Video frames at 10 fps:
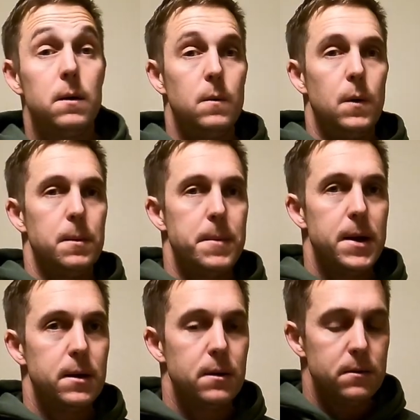Welcome
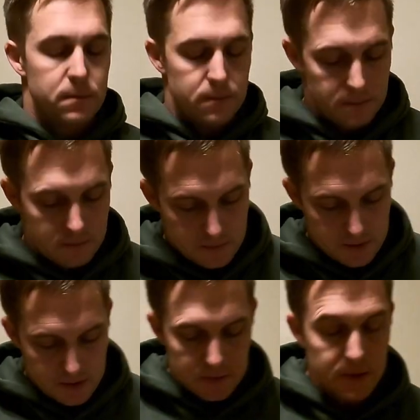back, y'all.
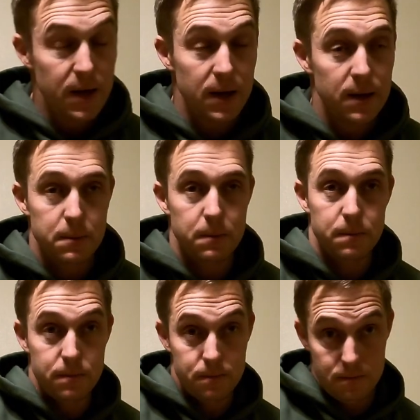So today I'm
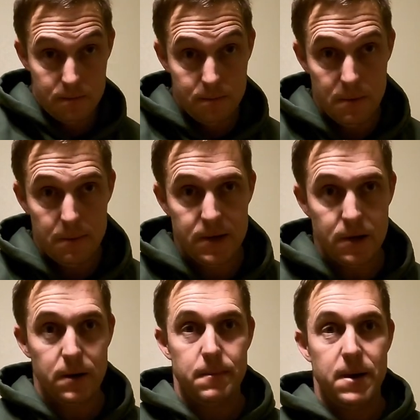going to be
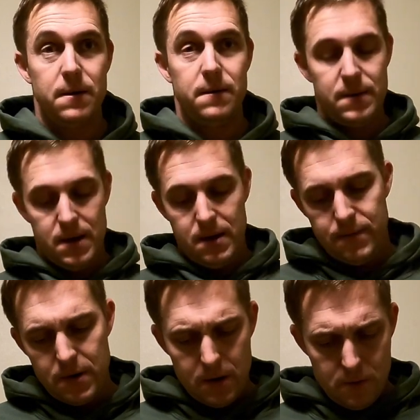talking about a
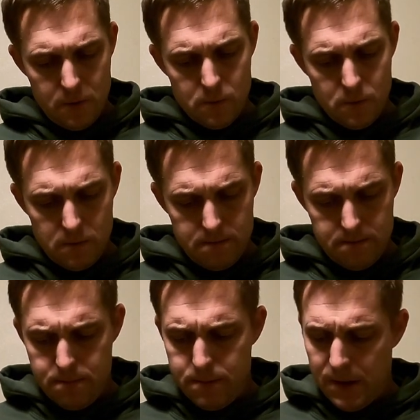very cool
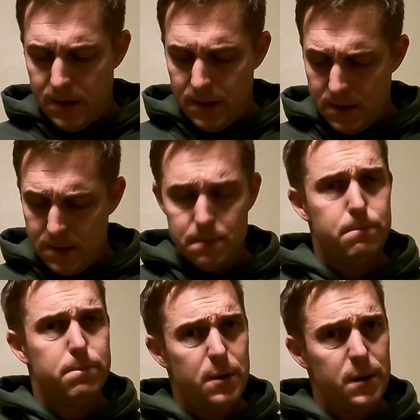but kind
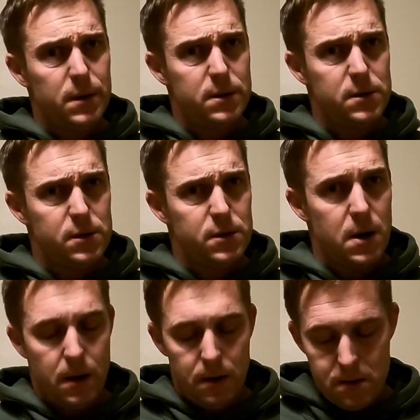of pointless
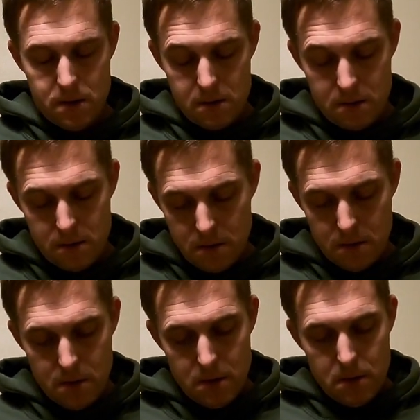shotgun,
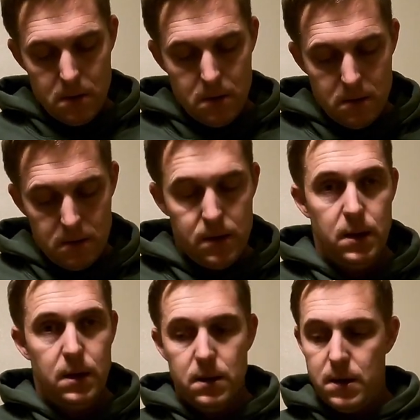
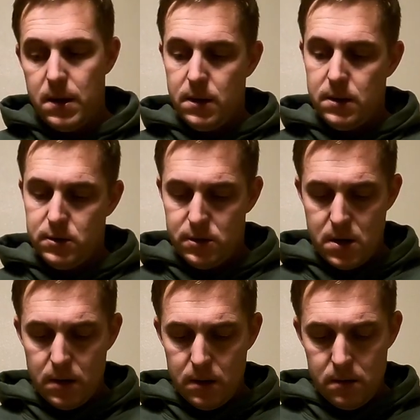the Connecticut
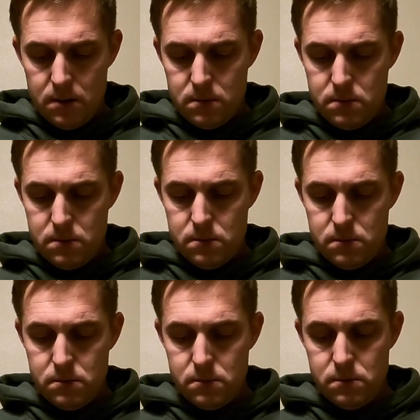Shotgun
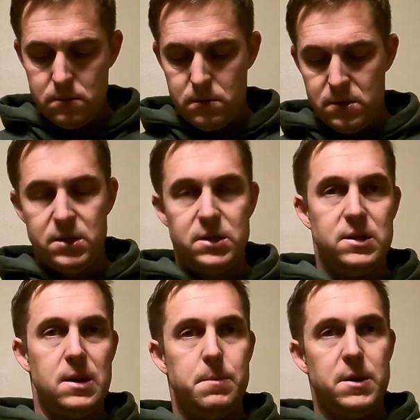
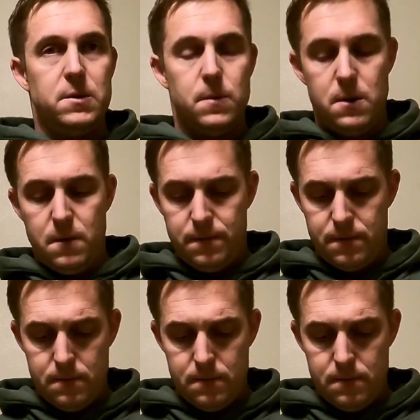DP-12.